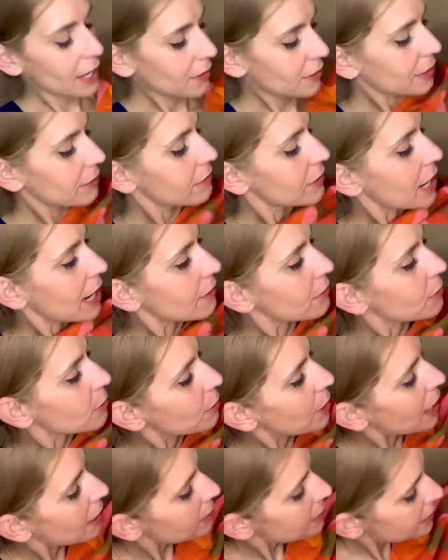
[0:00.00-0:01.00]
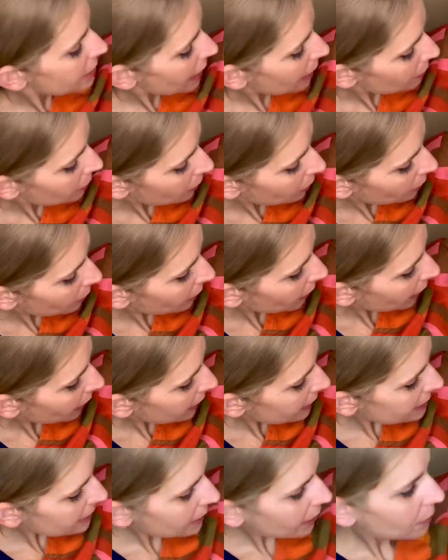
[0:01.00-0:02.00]
I don't even have a round table,
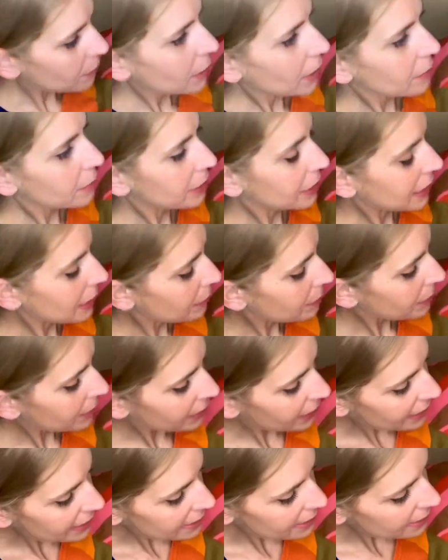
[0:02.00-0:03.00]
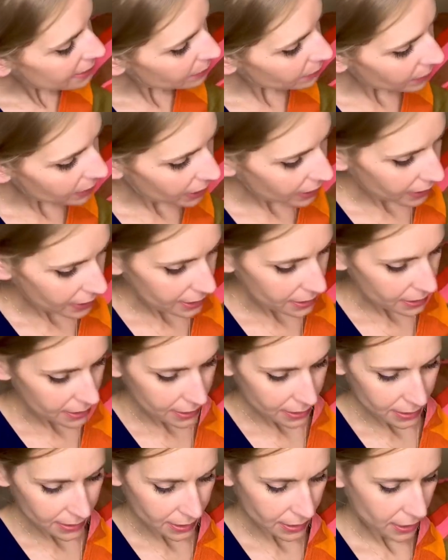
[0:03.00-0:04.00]
but I'm probably keeping this
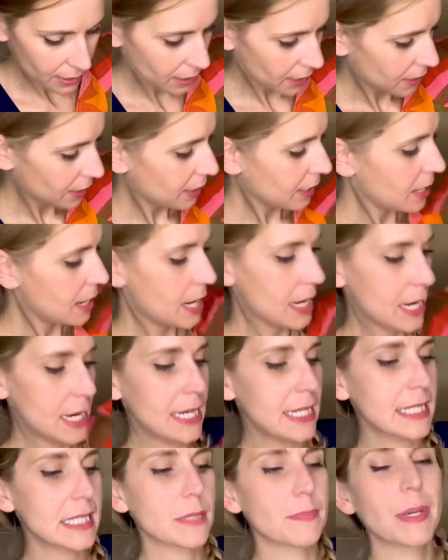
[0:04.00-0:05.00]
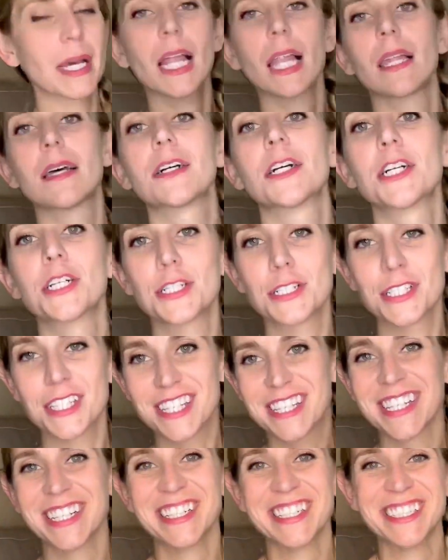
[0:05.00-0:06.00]
because it's my
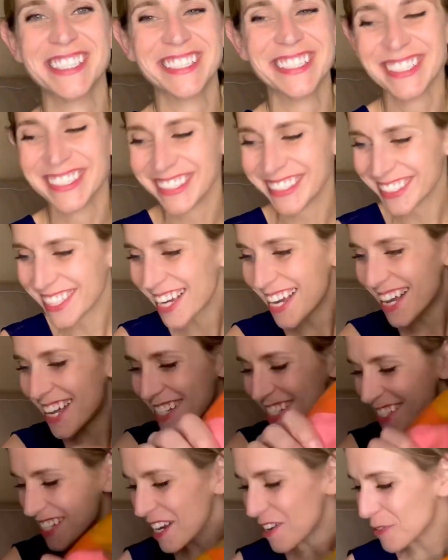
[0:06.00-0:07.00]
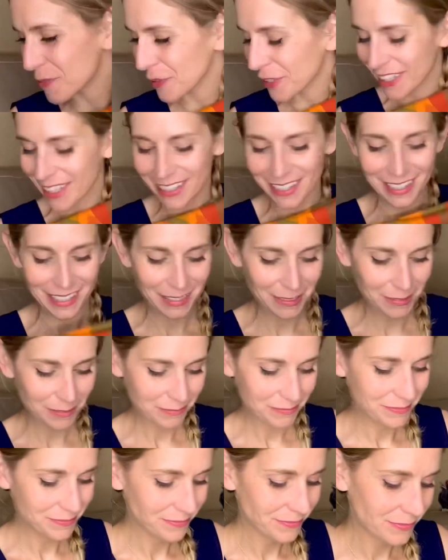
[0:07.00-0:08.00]
colors. It's not really like,
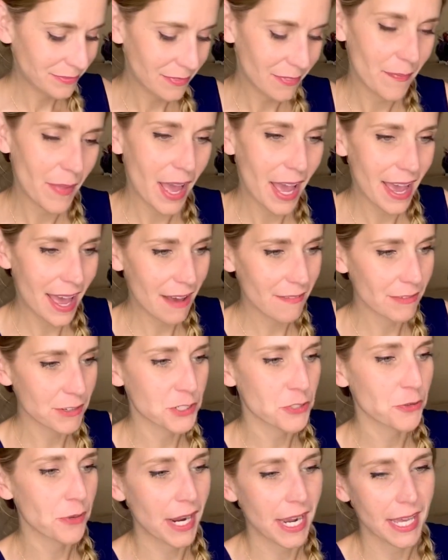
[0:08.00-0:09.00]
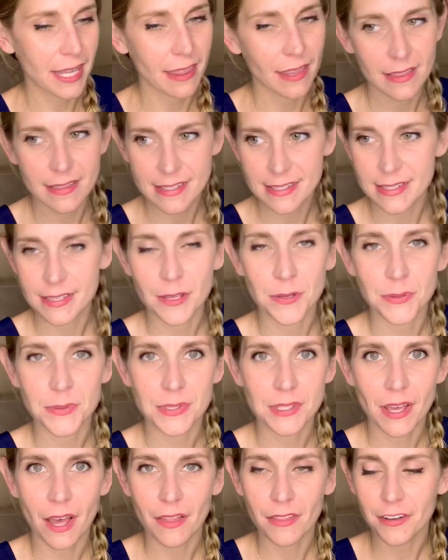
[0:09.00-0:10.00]
I have a tray that's
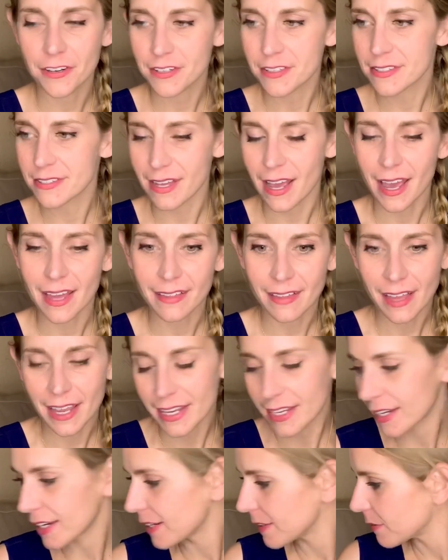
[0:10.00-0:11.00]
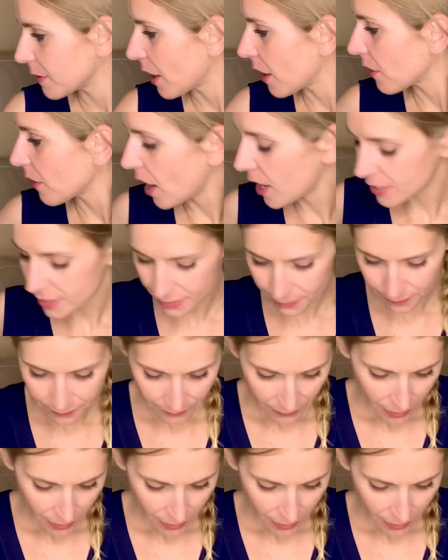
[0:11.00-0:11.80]
those colors. I like it a lot.